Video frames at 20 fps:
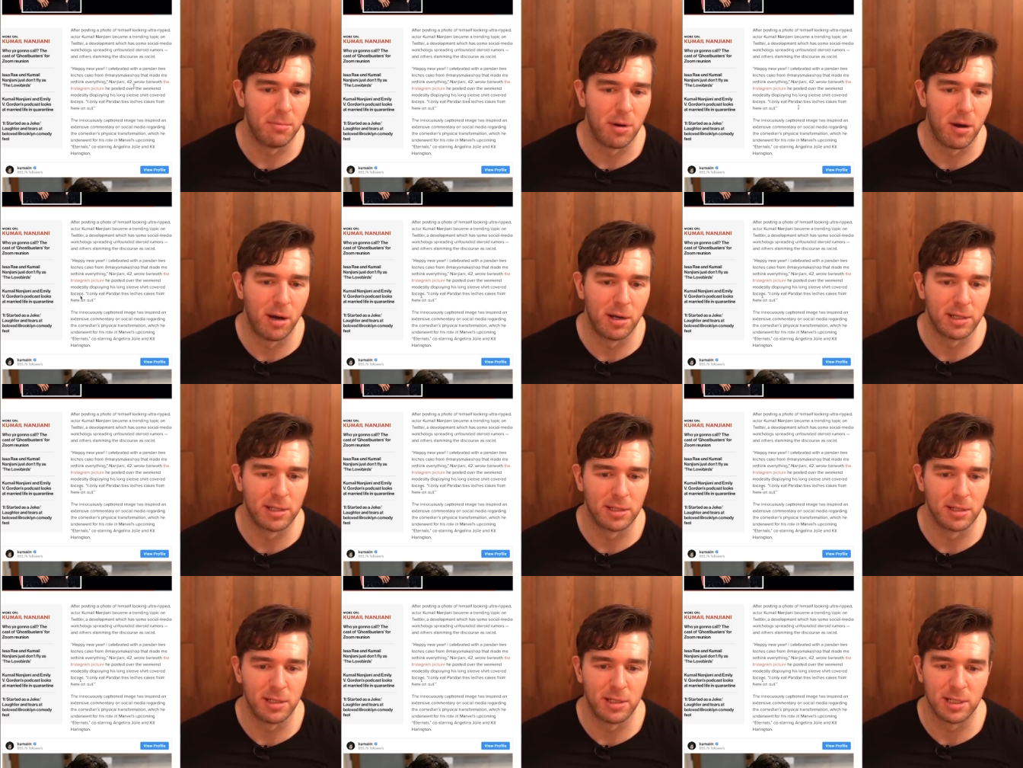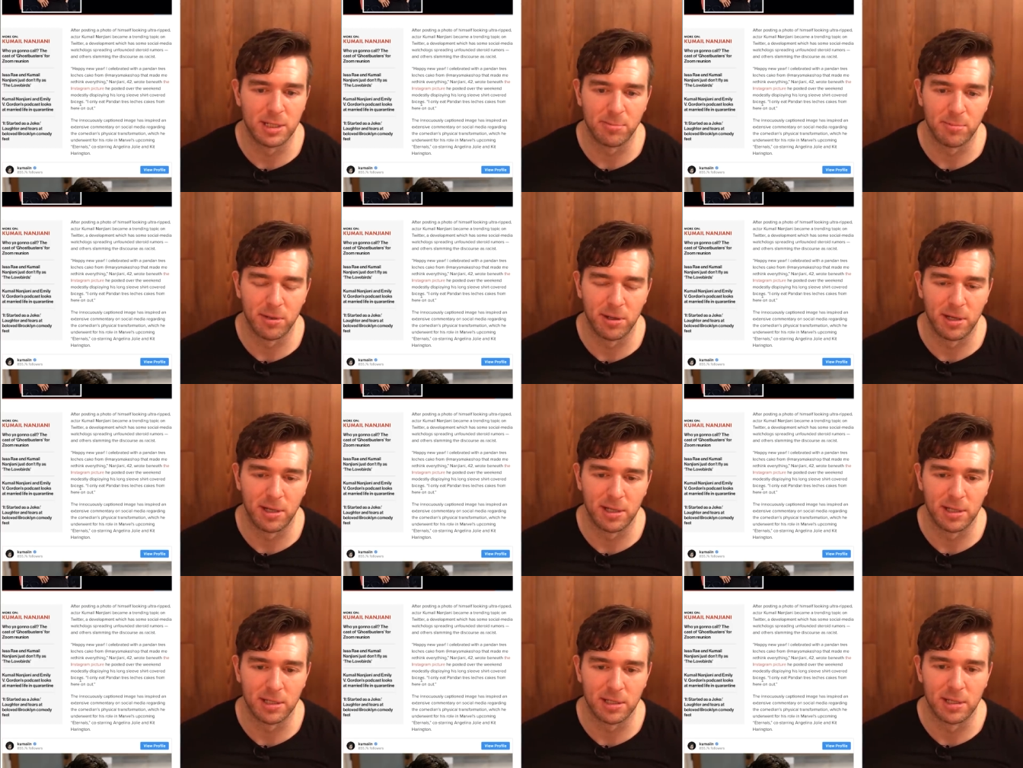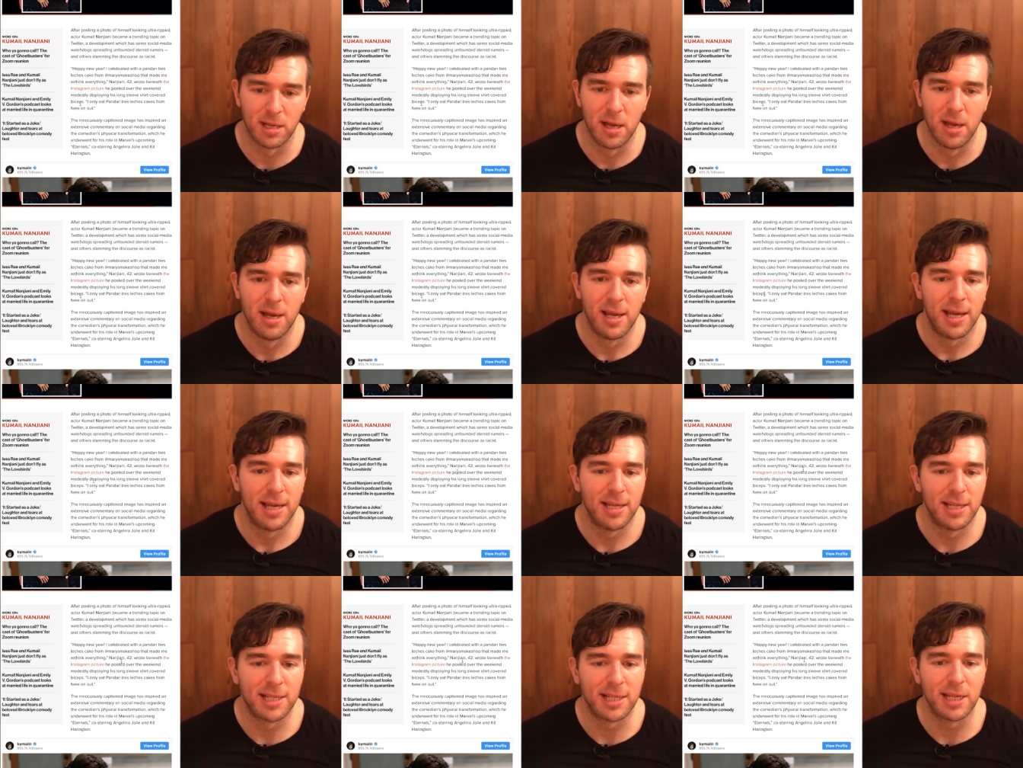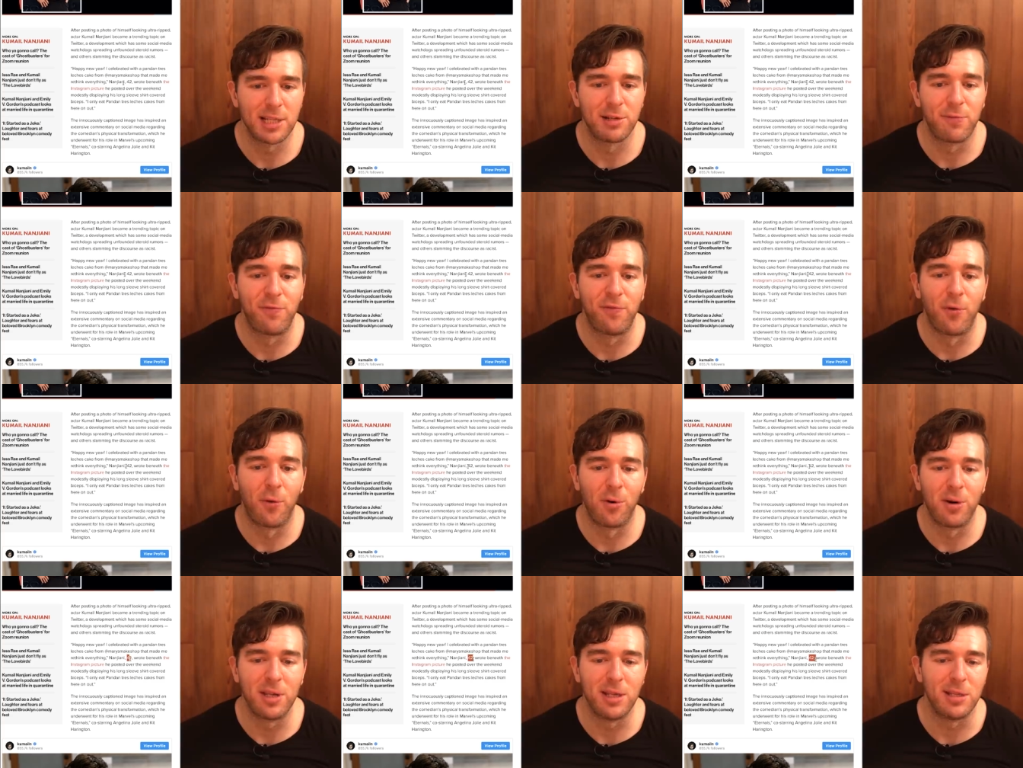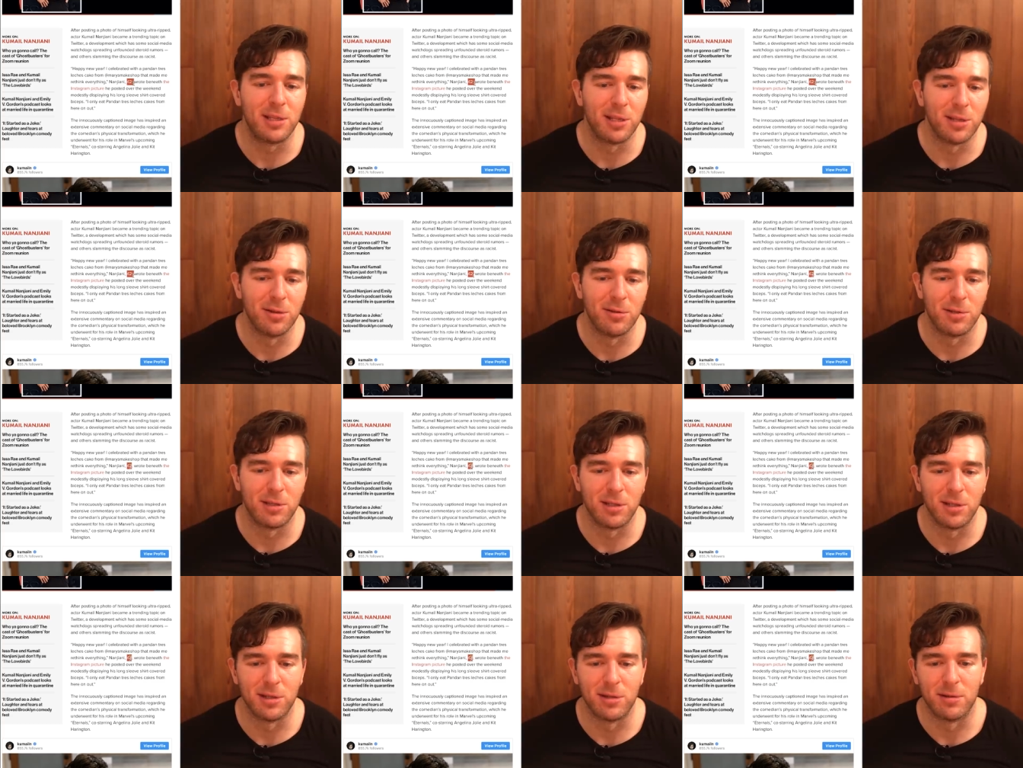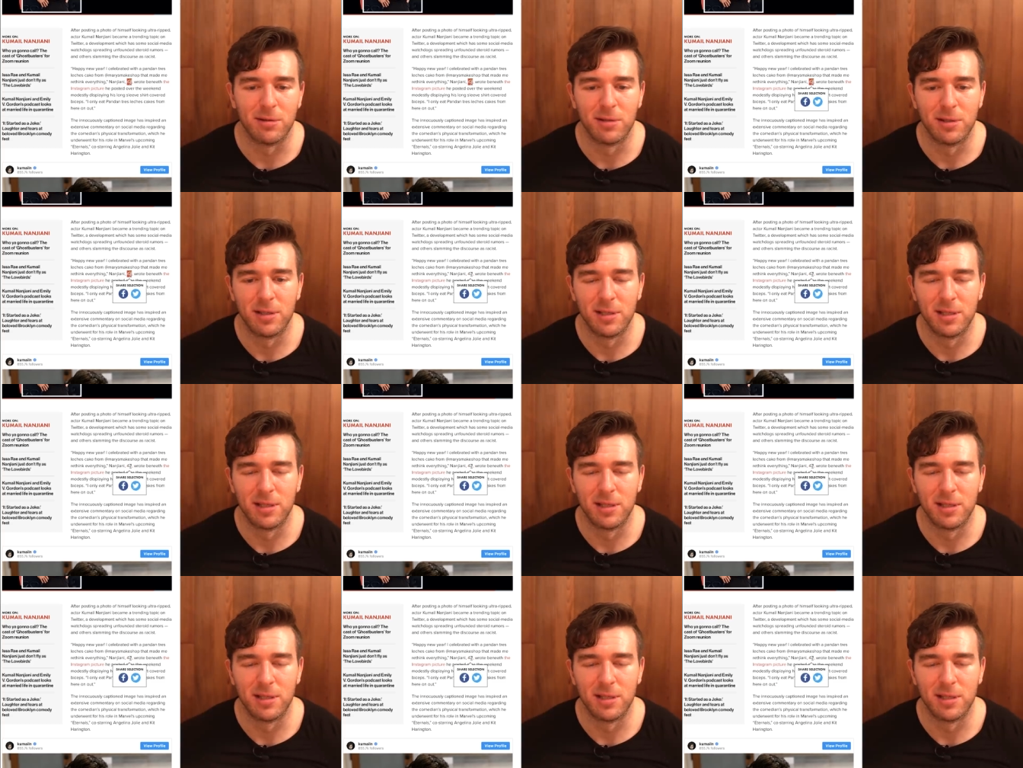modestly displaying his, this guy's forty-two too.